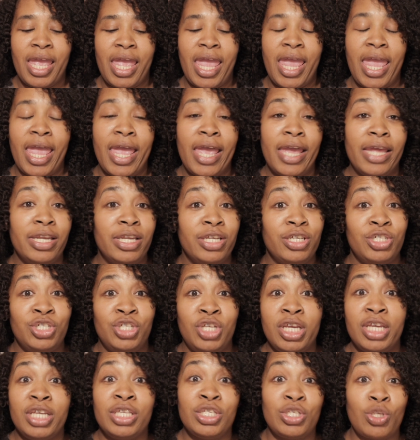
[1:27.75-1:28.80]
And
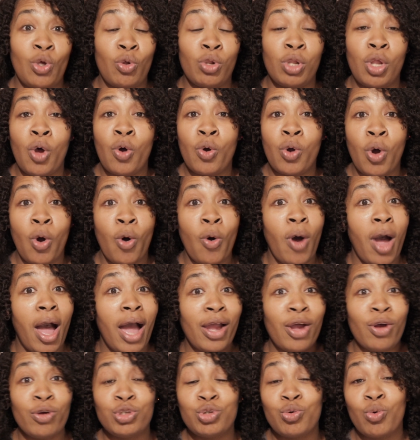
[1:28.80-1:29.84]
she is so local.
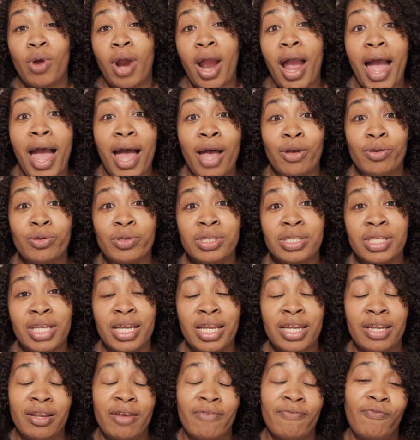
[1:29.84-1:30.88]
I go to her house,
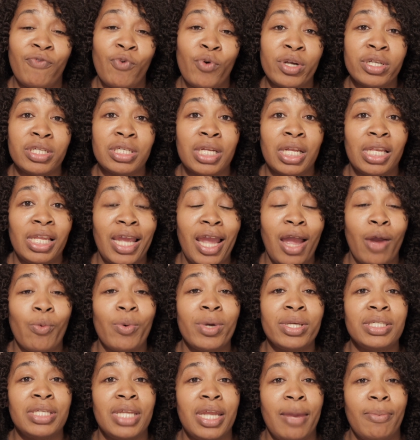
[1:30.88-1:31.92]
and unfortunately, I
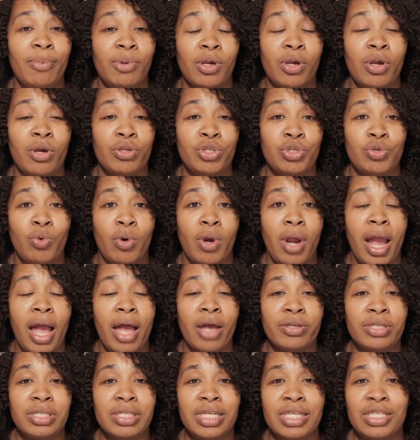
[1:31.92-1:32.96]
wasn't able to go to her
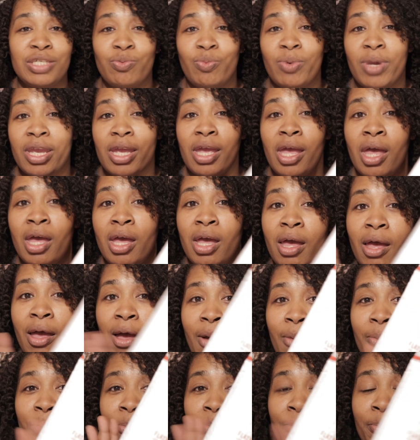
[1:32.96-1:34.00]
house this week,
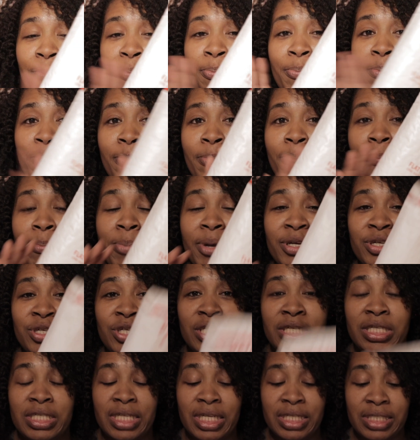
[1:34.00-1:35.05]
but
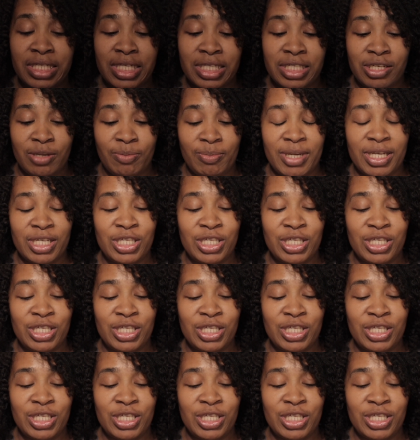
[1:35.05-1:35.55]
she sent it to me.